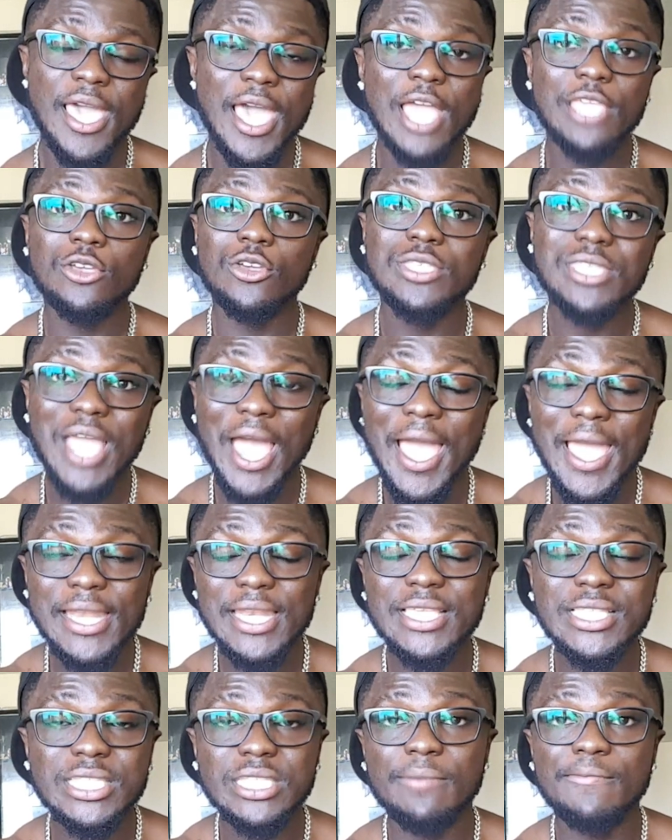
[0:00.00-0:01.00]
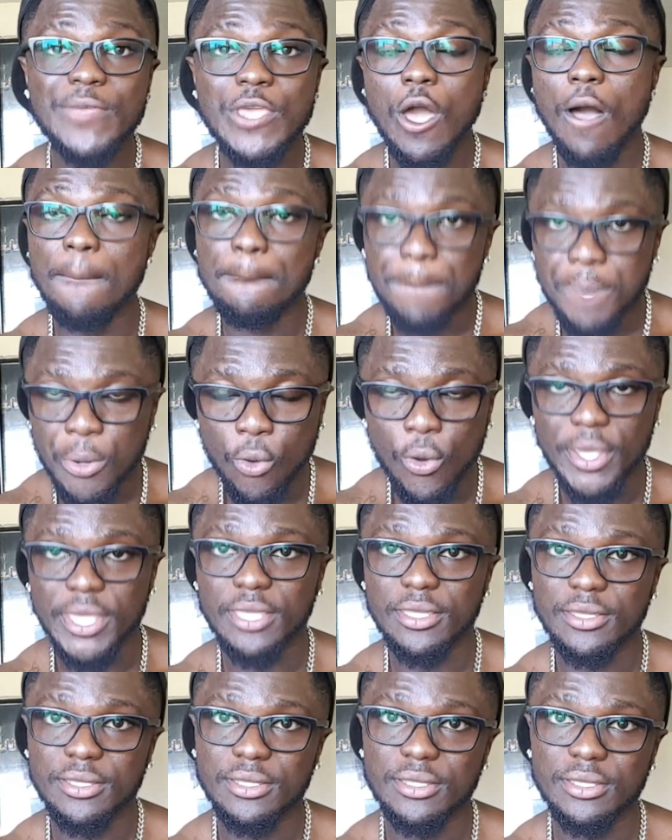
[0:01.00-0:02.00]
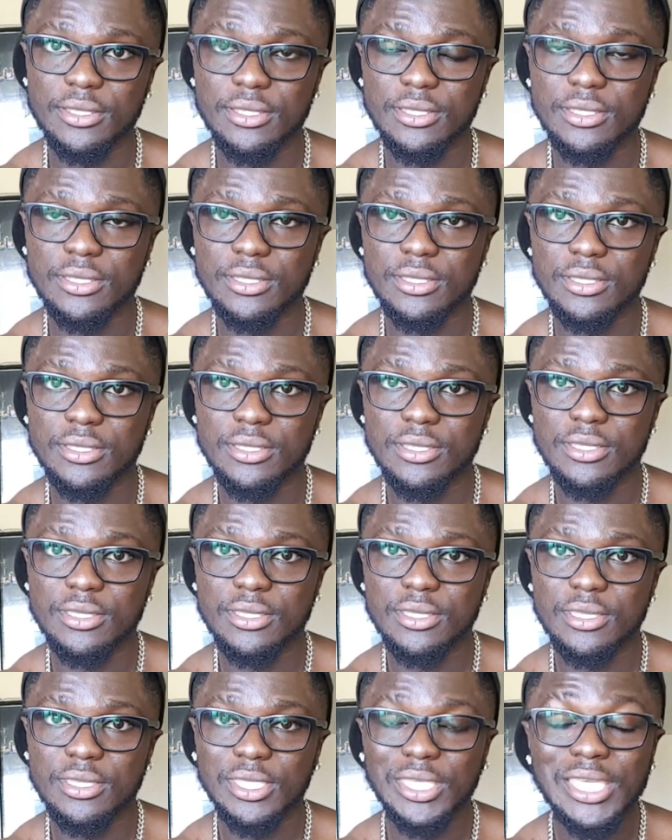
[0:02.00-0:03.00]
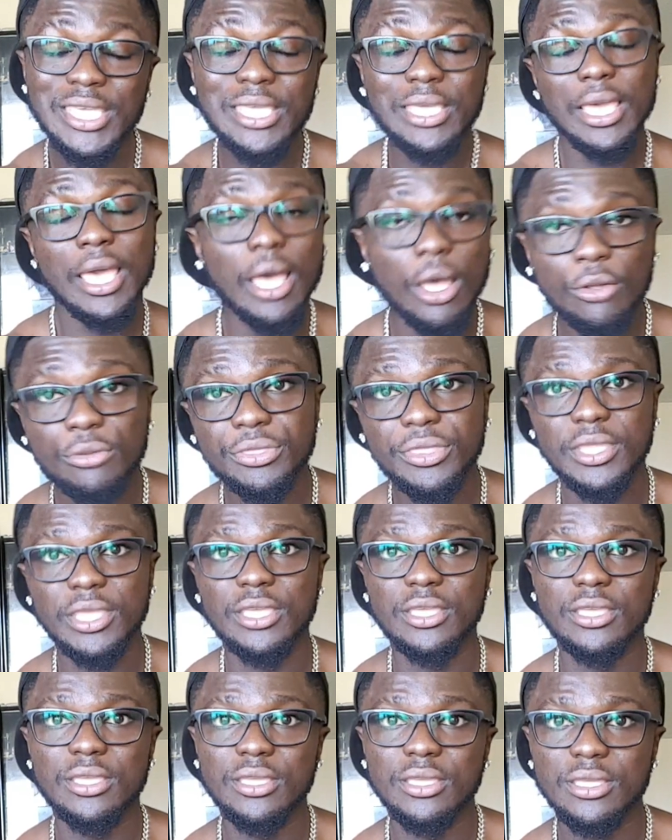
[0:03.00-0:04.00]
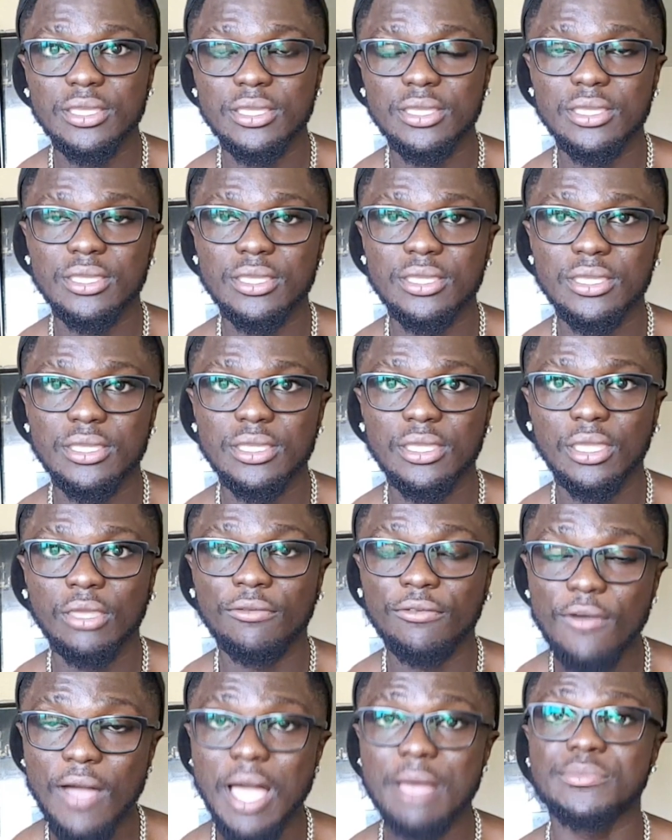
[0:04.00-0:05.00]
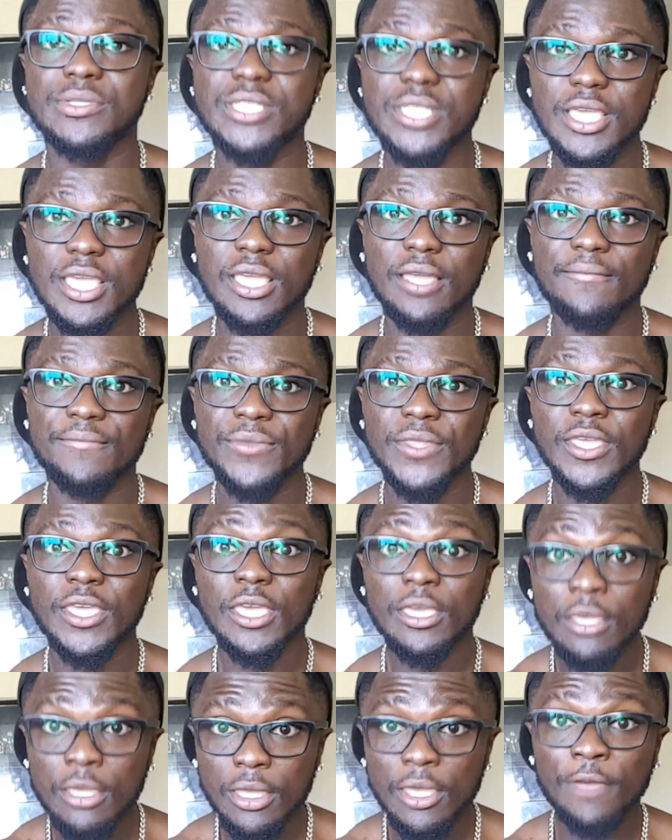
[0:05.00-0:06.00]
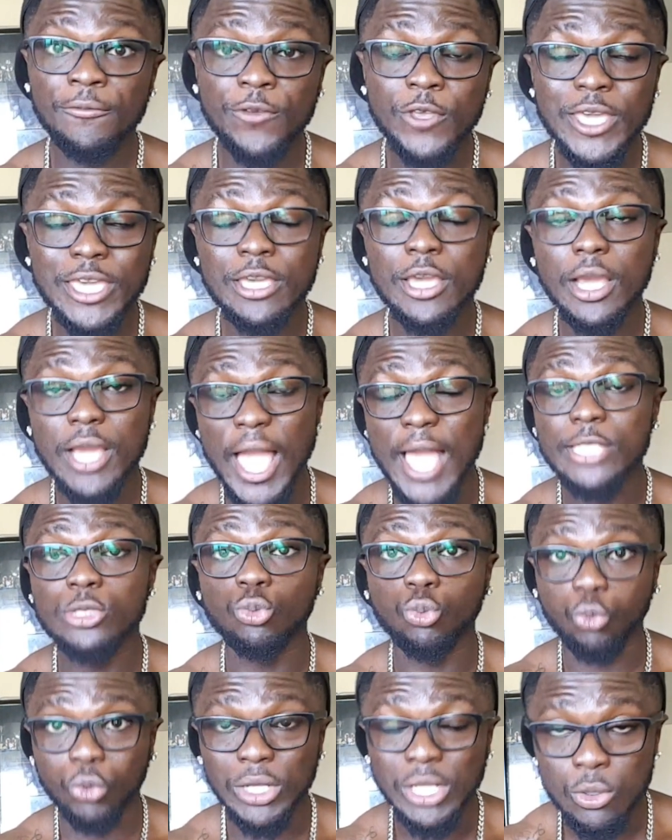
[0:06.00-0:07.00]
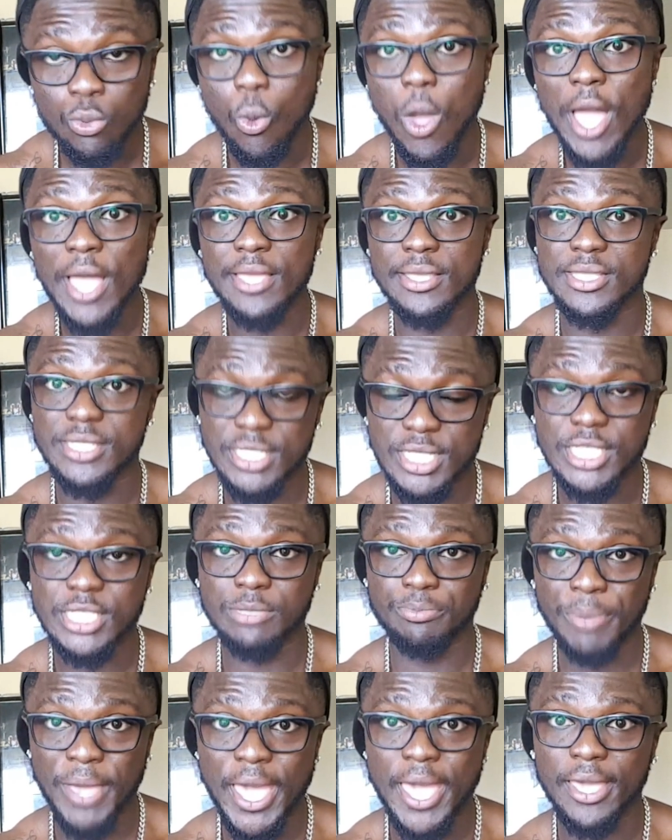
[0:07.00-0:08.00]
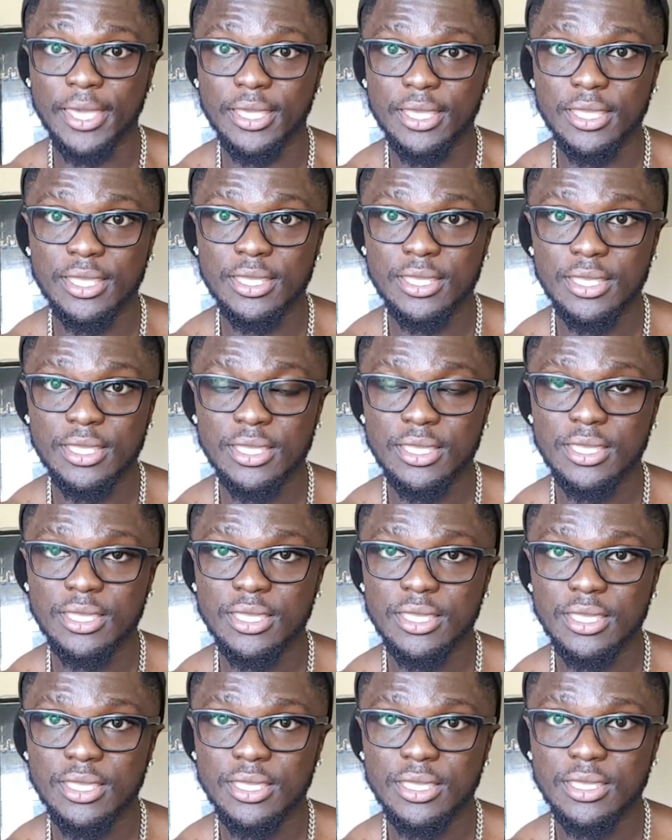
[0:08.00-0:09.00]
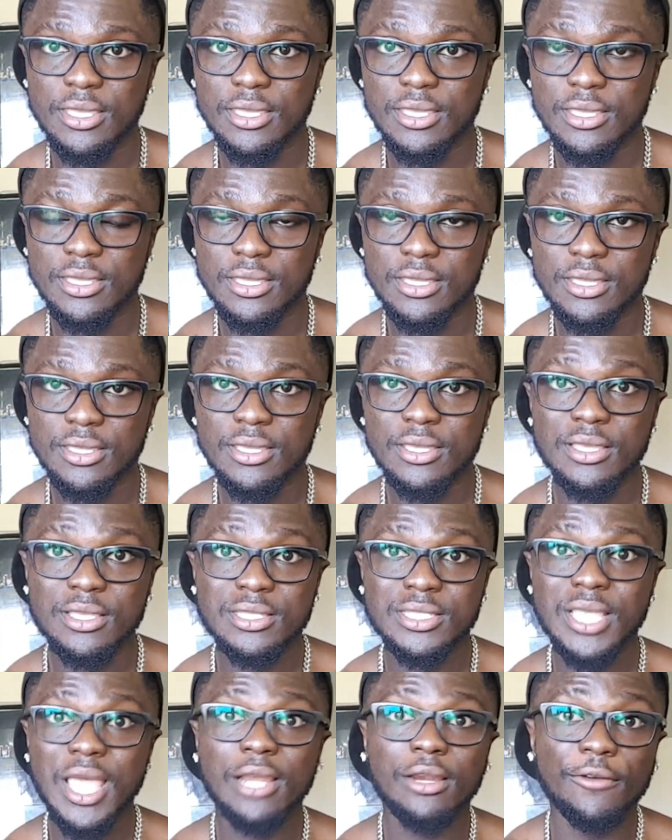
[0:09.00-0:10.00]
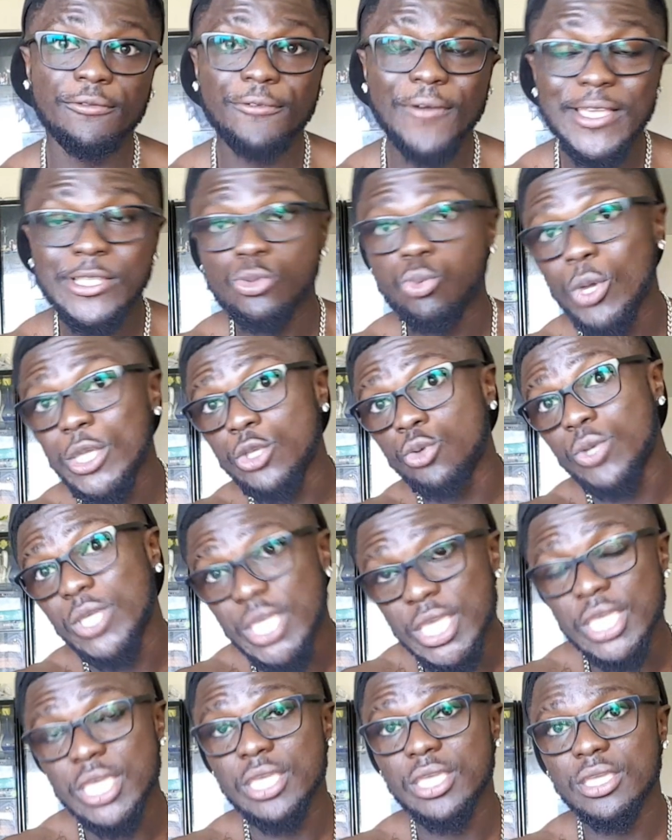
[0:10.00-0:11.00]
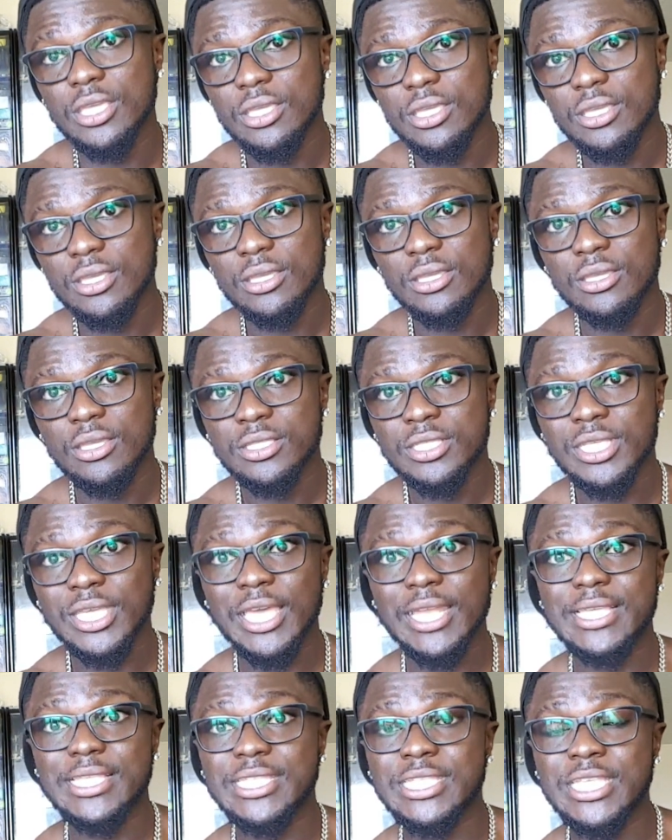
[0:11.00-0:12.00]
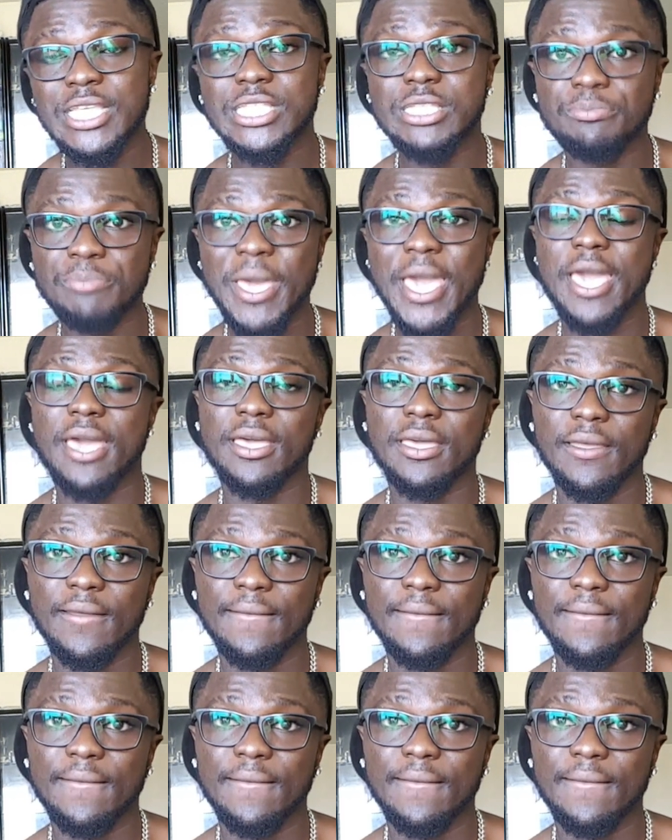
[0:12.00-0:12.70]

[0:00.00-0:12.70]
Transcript: And your diet needs to be on point. Eat healthy. You feel what I'm saying? if your guys really want a six pack, sacrifice what you eat to get a six pack.